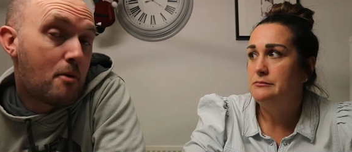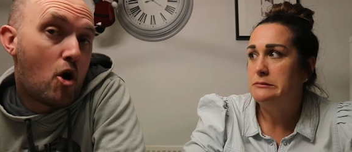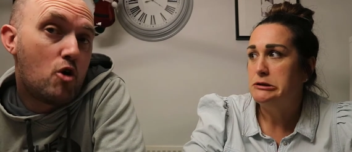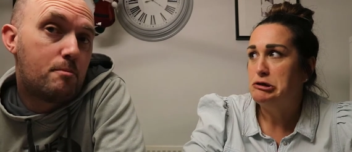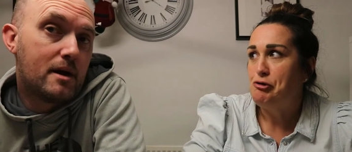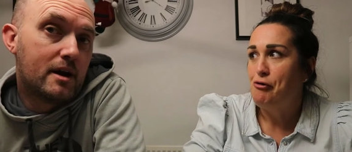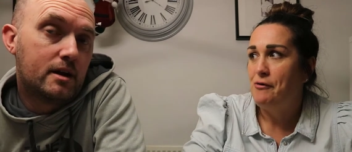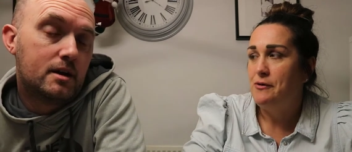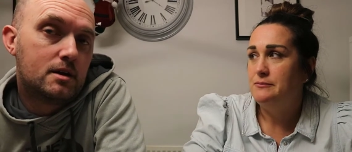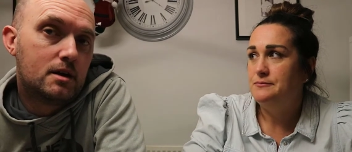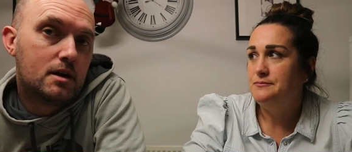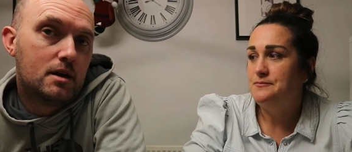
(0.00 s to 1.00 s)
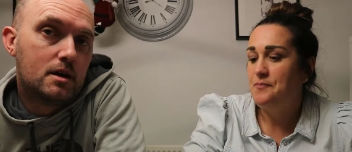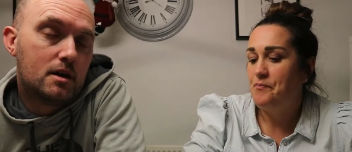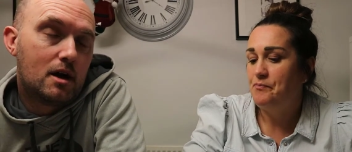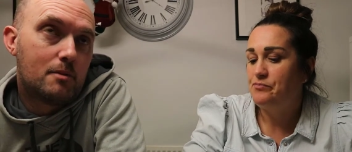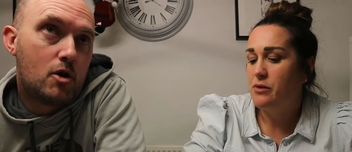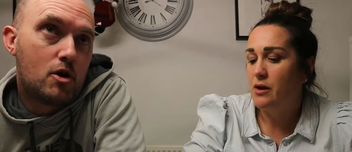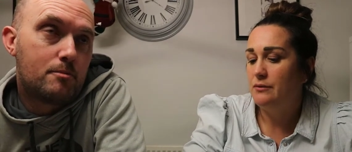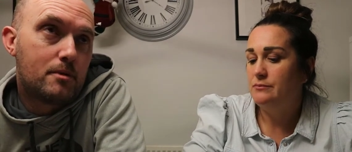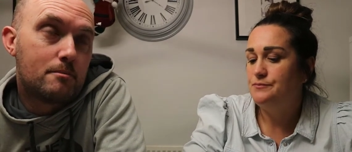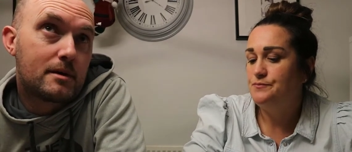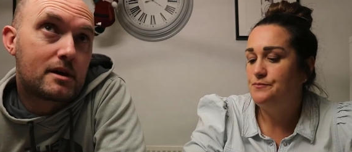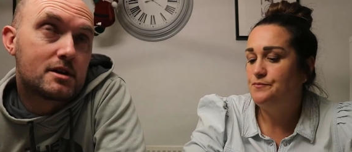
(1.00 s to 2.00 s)
Speaker 1: I'm hoping. I'm
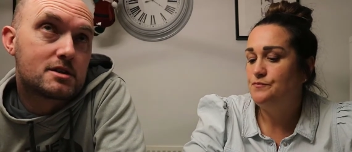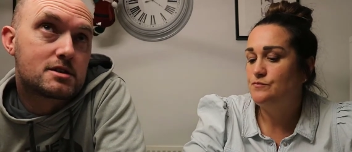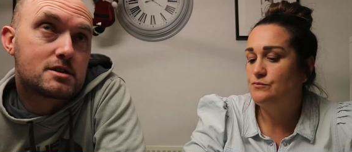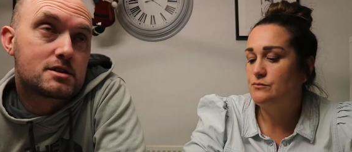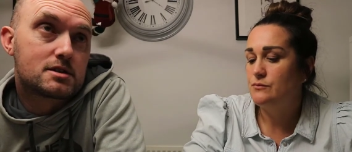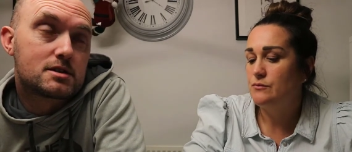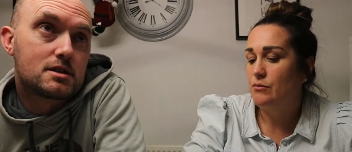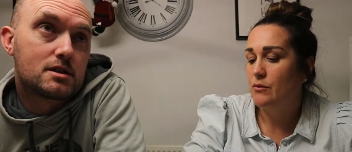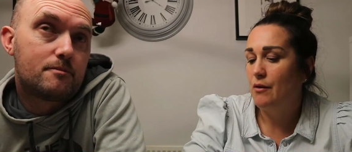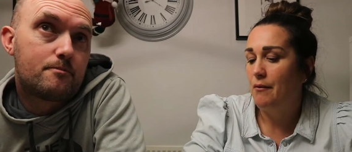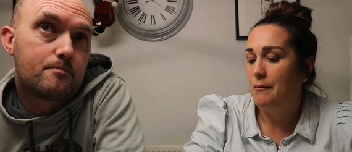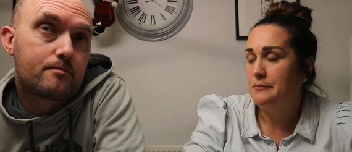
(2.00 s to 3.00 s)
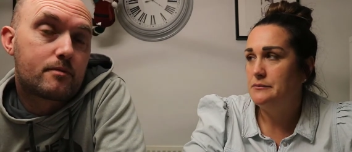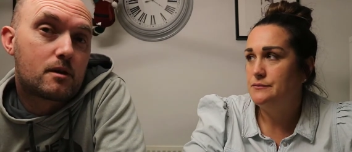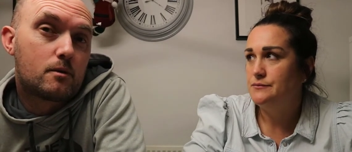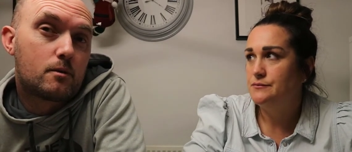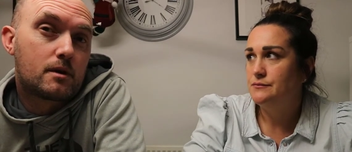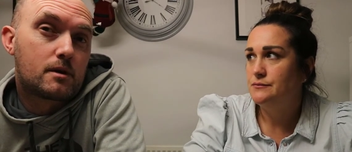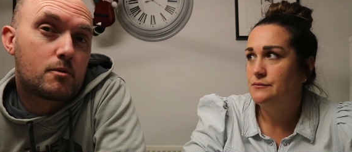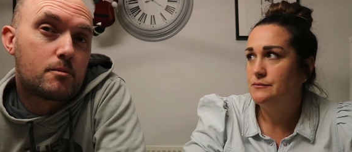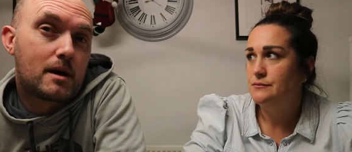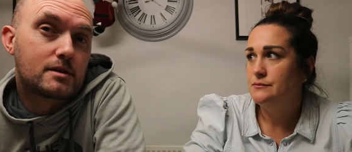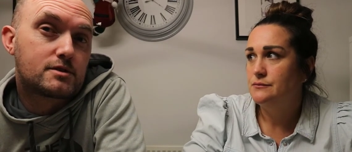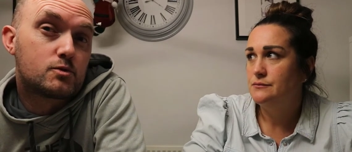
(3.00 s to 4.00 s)
hoping because when I go
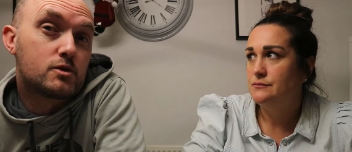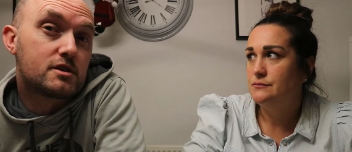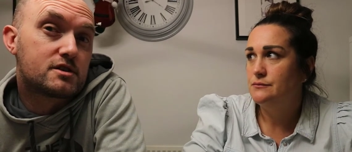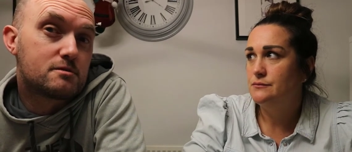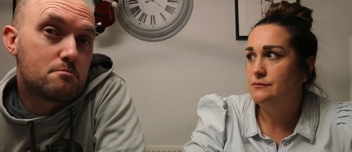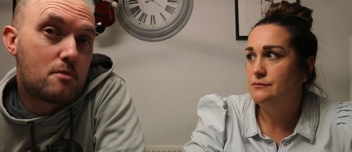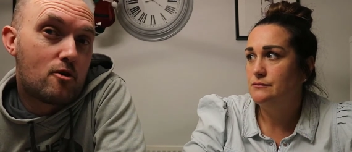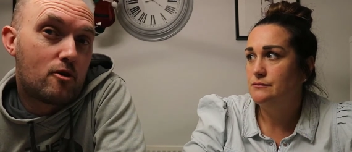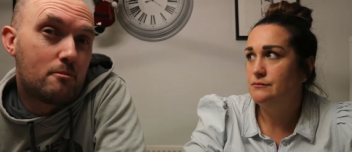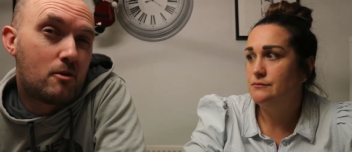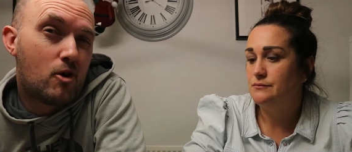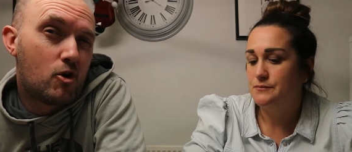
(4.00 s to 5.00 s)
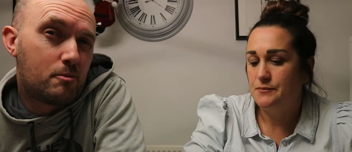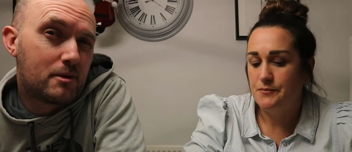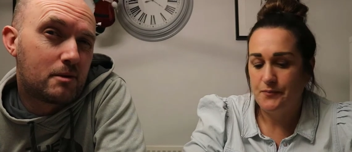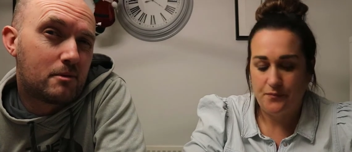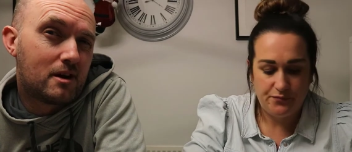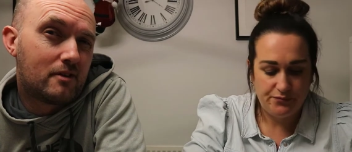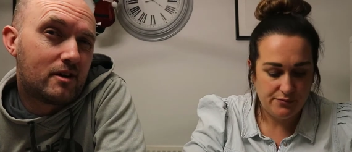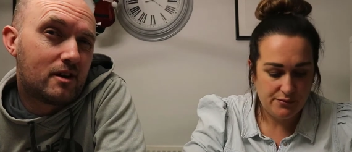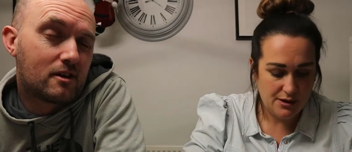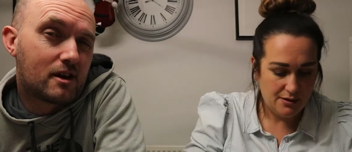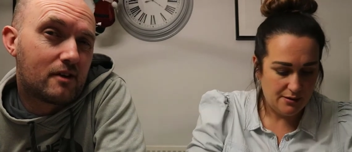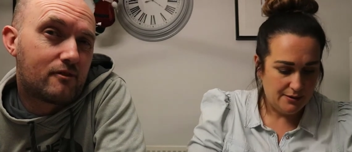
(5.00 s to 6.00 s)
back to work tomorrow, I'm hoping I might have a
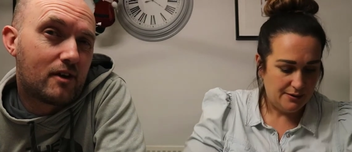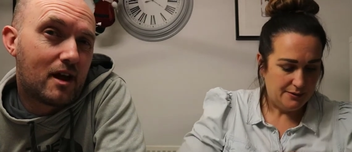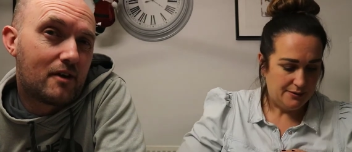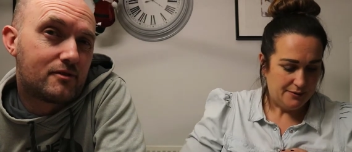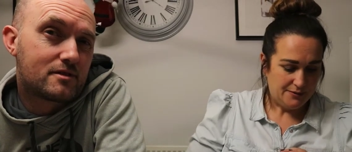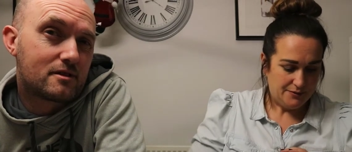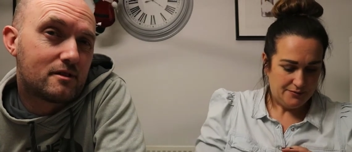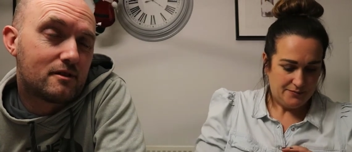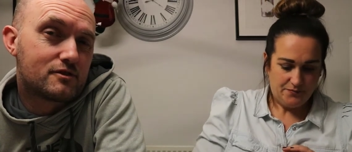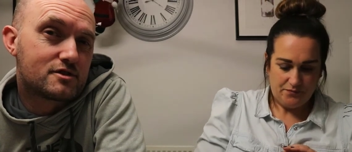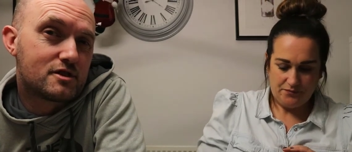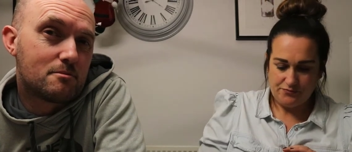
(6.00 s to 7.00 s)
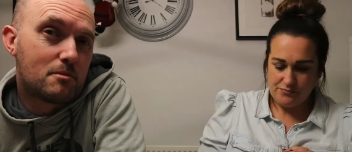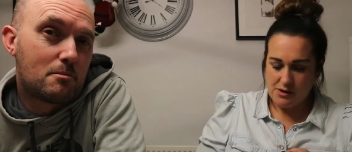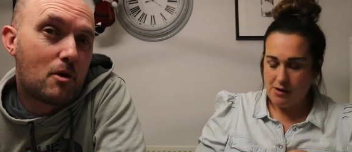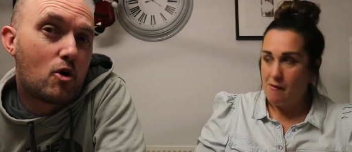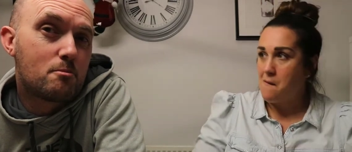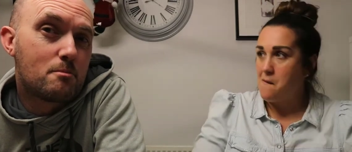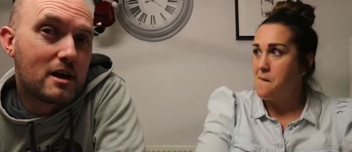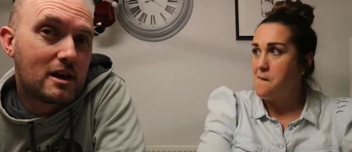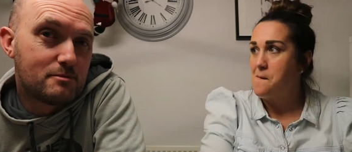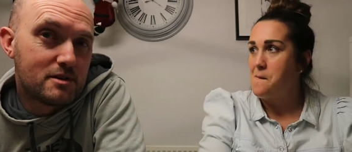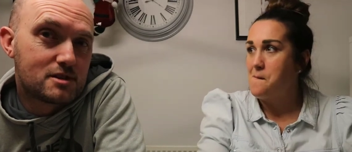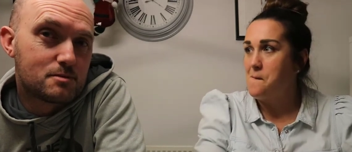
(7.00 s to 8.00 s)
little gift left of some um,
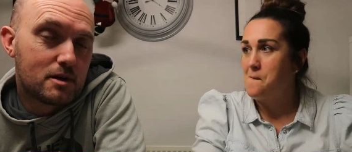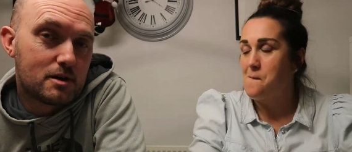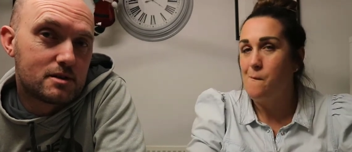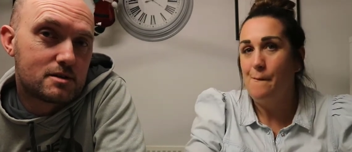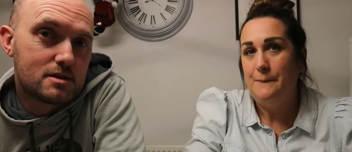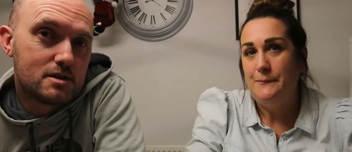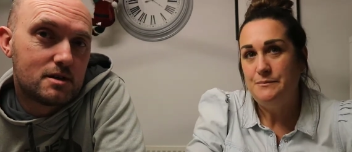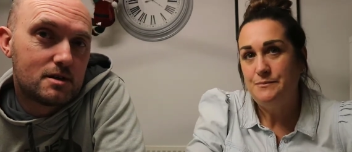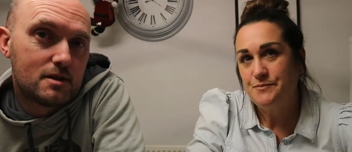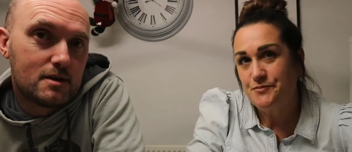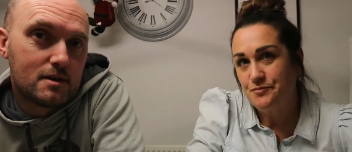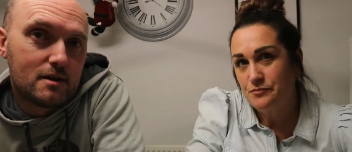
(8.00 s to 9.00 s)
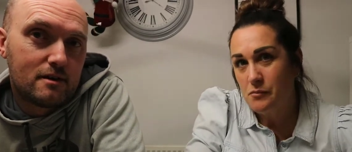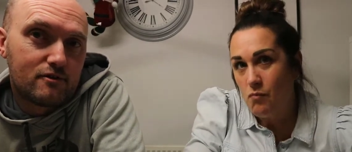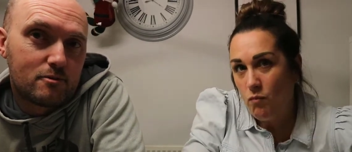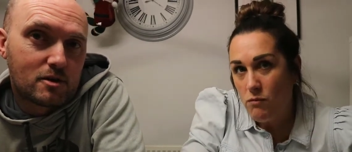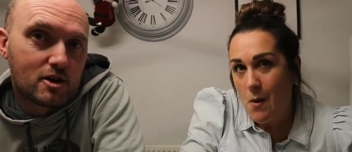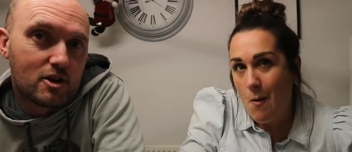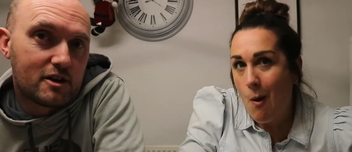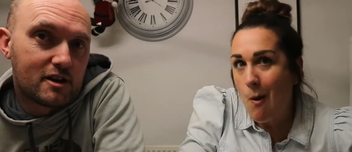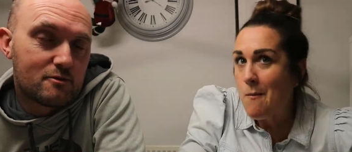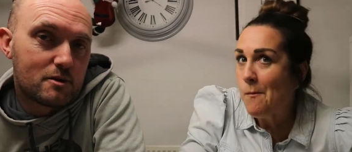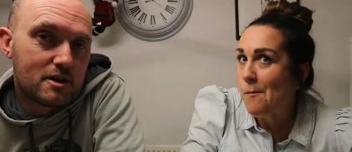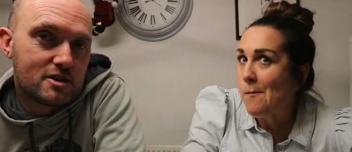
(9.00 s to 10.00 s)
homemade mince pies from a colleague
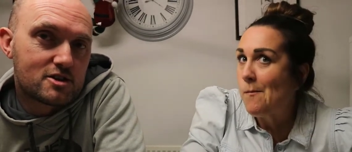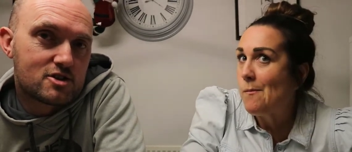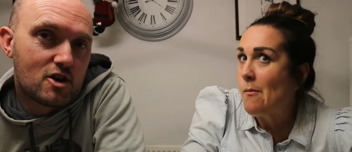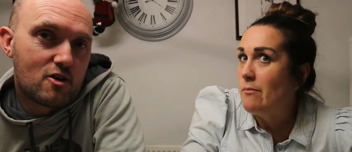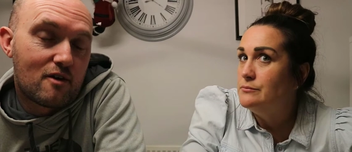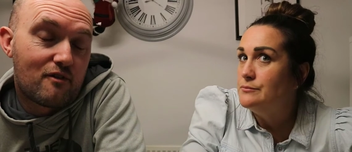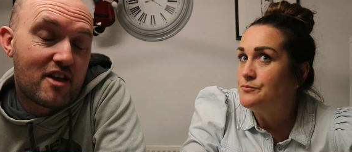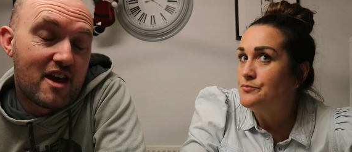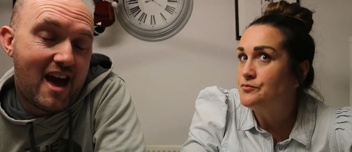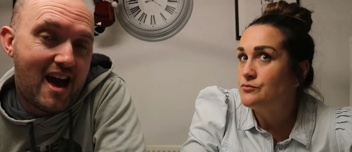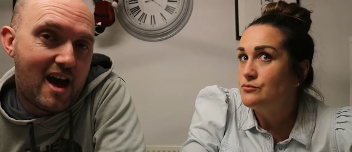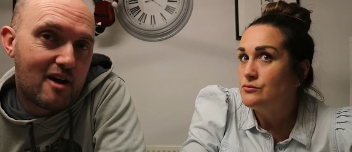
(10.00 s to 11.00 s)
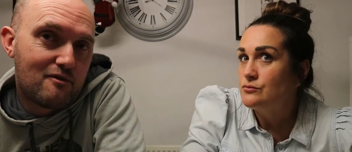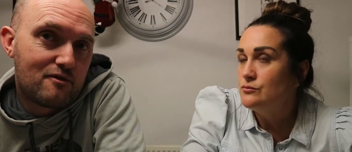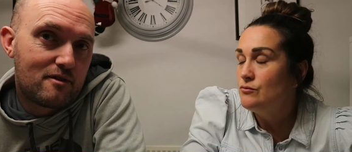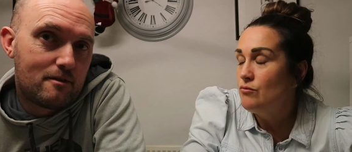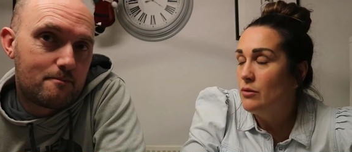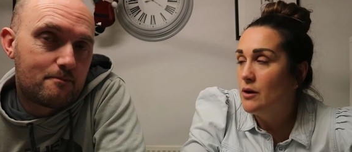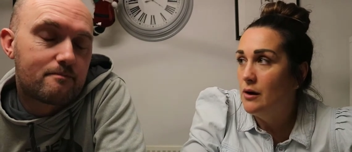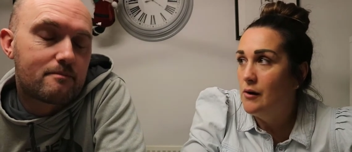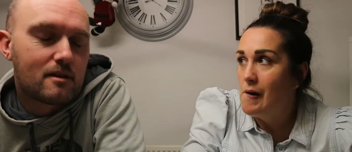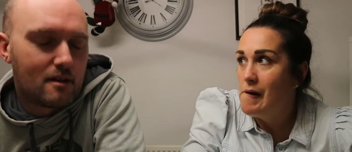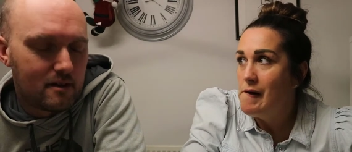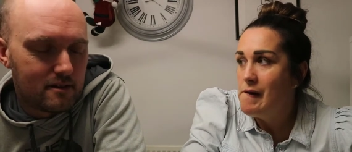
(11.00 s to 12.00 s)
of mine. So if they have,
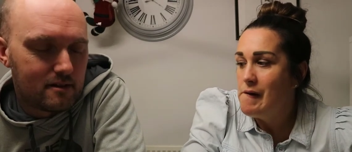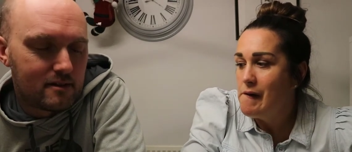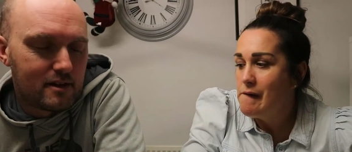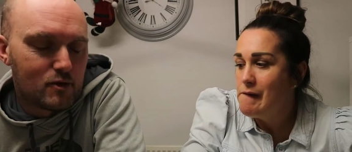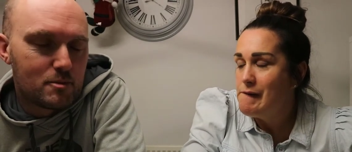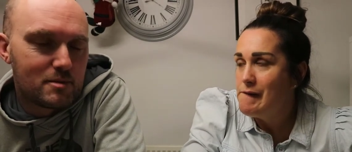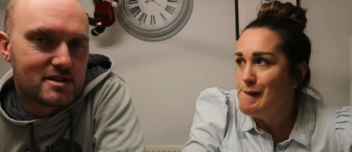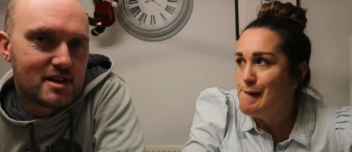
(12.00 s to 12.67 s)
then we'll be